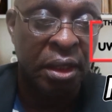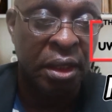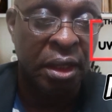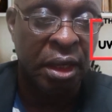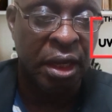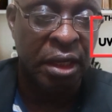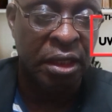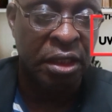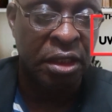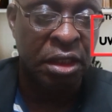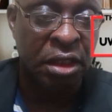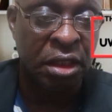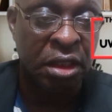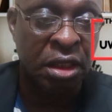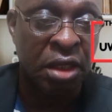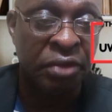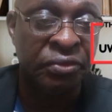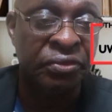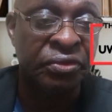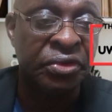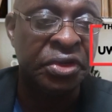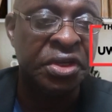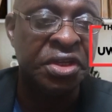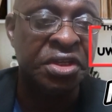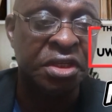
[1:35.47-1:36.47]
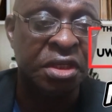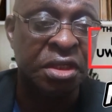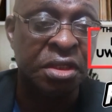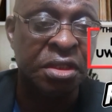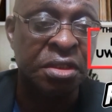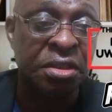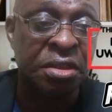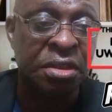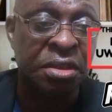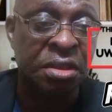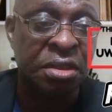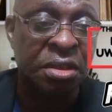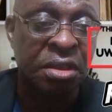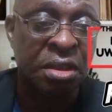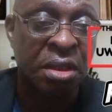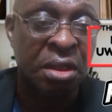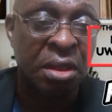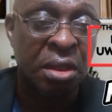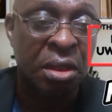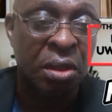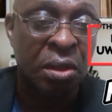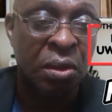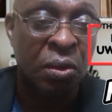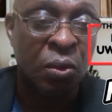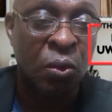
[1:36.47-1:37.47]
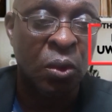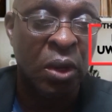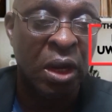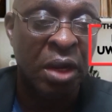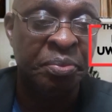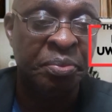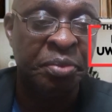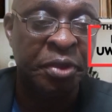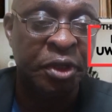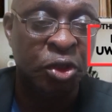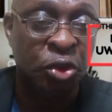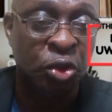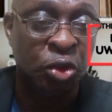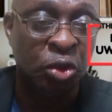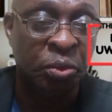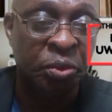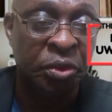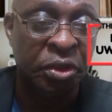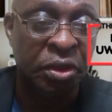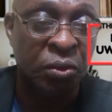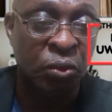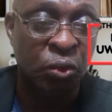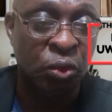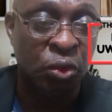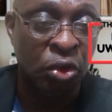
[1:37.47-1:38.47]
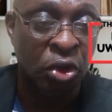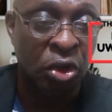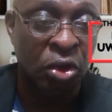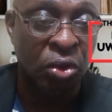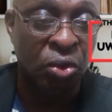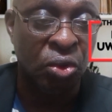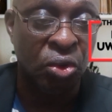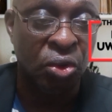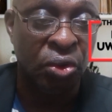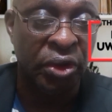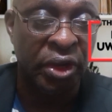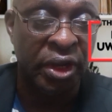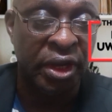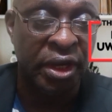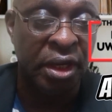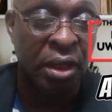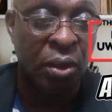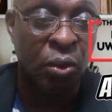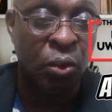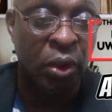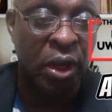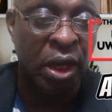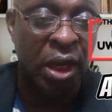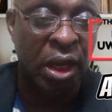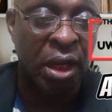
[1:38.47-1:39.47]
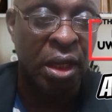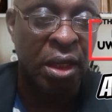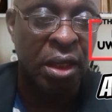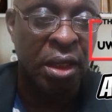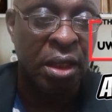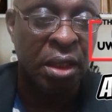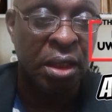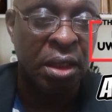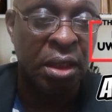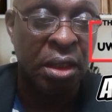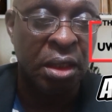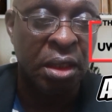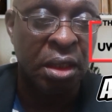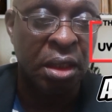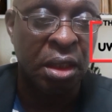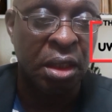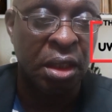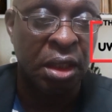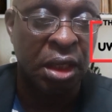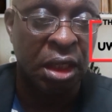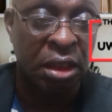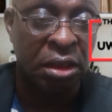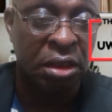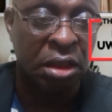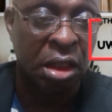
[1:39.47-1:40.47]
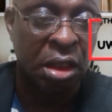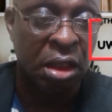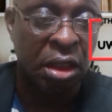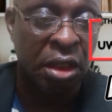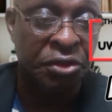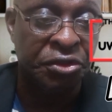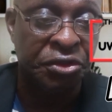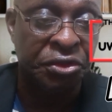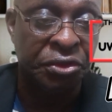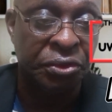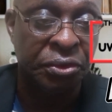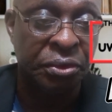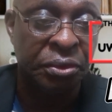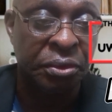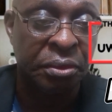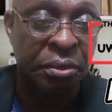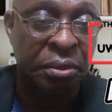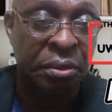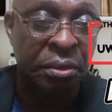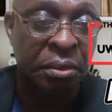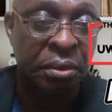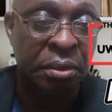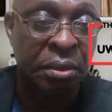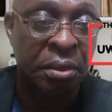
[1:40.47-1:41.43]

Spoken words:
and he gave reasons why Peter Obi will not go anywhere in that election,